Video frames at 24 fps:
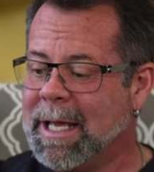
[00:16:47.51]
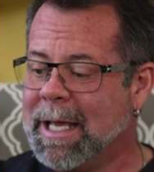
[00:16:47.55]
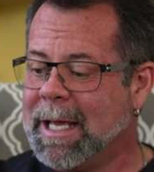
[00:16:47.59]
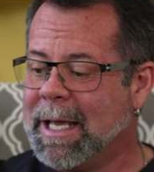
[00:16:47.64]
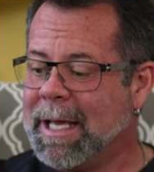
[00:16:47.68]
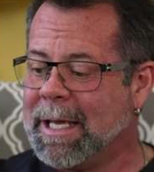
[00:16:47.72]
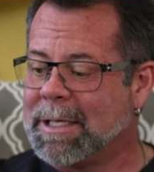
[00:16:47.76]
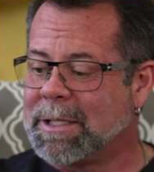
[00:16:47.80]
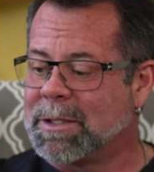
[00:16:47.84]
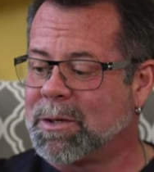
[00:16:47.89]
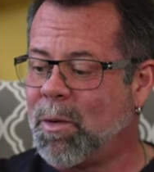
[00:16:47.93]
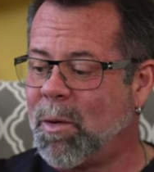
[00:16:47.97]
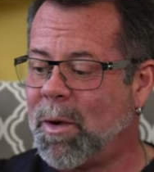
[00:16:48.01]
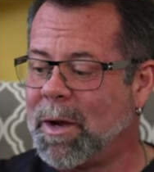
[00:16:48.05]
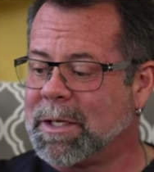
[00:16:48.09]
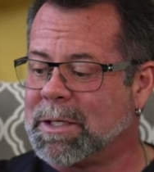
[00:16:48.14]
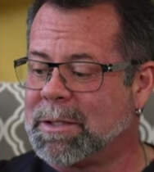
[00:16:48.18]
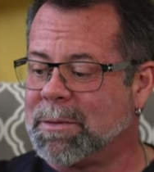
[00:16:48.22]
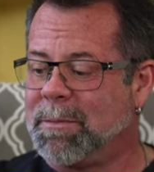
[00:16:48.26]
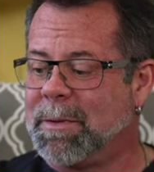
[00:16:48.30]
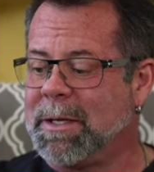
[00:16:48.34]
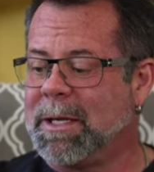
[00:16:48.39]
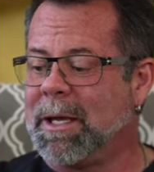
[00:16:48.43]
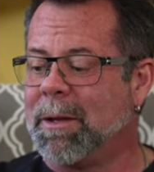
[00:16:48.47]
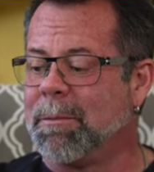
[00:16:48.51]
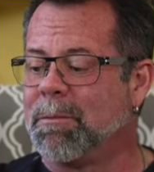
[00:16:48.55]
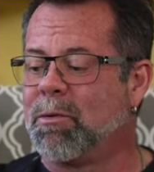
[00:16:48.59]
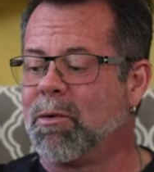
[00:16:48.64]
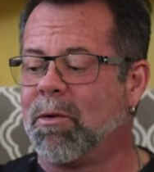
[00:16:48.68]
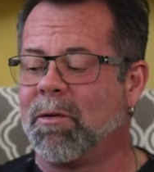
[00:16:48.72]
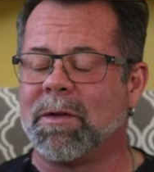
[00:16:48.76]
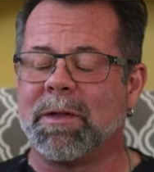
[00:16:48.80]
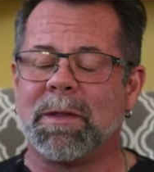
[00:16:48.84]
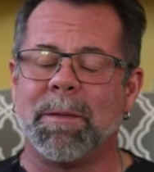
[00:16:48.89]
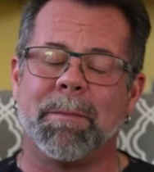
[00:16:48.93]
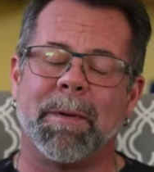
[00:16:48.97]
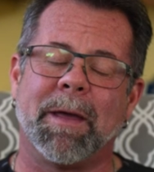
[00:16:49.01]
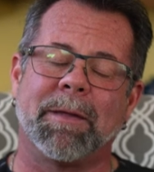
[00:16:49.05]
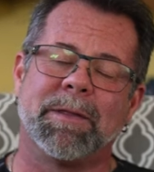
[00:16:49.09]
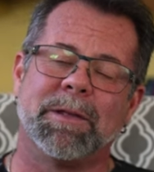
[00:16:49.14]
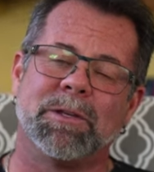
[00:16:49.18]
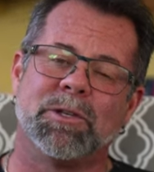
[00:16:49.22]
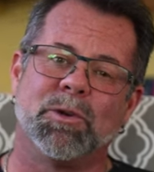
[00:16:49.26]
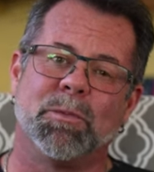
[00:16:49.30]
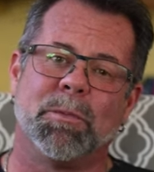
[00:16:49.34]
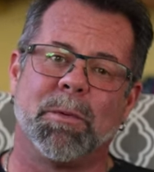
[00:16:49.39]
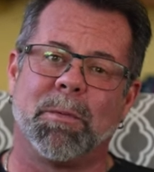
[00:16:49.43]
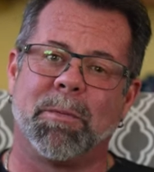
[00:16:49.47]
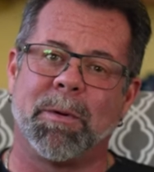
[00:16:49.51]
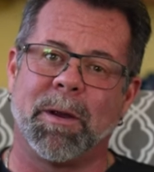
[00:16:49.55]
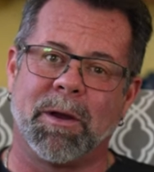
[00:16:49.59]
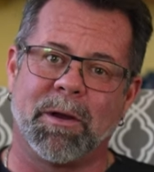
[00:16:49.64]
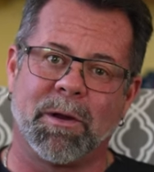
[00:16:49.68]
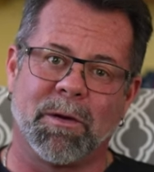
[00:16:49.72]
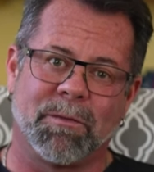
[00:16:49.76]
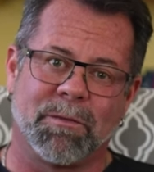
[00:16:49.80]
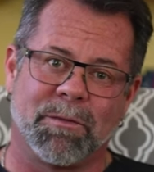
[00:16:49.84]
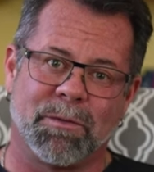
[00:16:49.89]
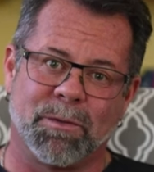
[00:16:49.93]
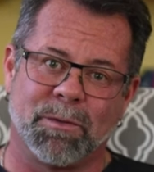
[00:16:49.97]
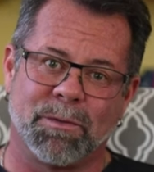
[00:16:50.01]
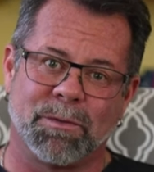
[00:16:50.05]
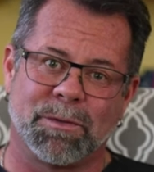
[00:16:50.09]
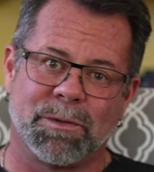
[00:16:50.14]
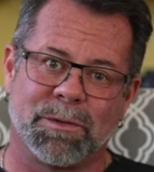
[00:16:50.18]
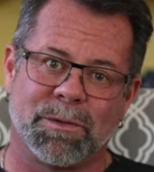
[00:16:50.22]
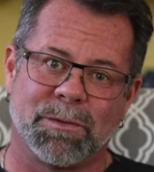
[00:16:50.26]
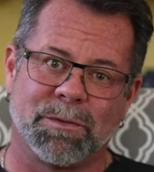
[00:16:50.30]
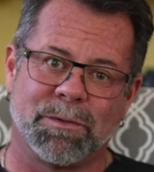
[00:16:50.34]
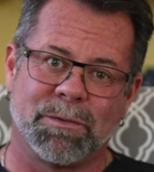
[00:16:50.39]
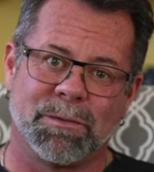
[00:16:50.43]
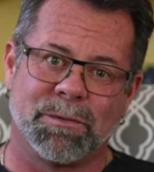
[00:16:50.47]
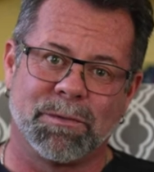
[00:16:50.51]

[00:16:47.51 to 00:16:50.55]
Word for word: is going to be improving the method you prepare your foods.